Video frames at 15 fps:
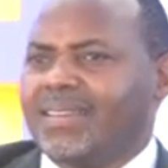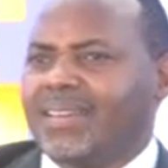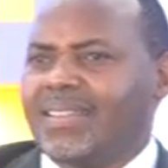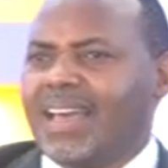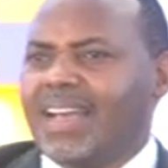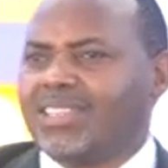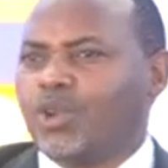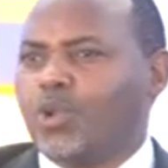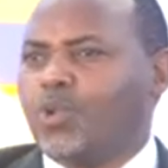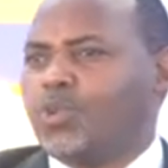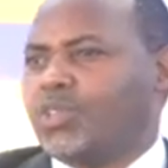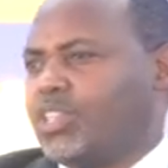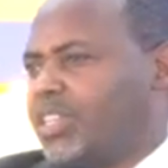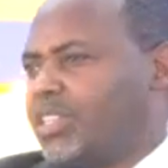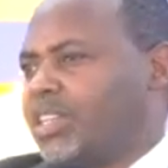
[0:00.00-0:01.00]
And that's who
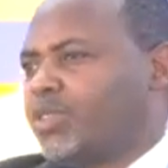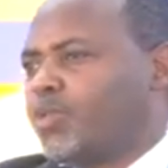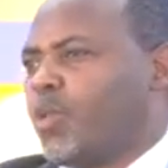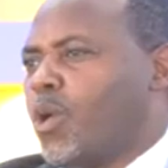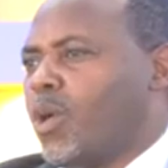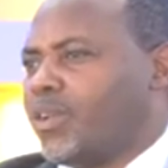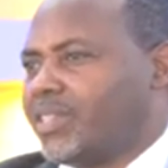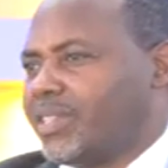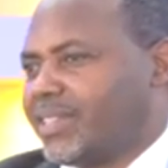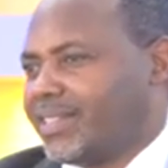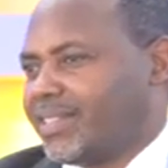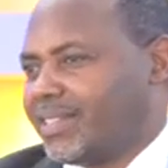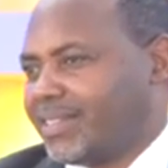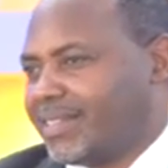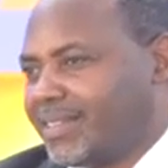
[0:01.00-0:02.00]
Jesus
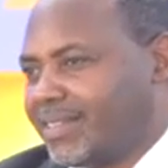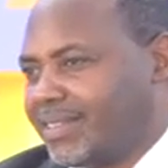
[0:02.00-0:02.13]
was.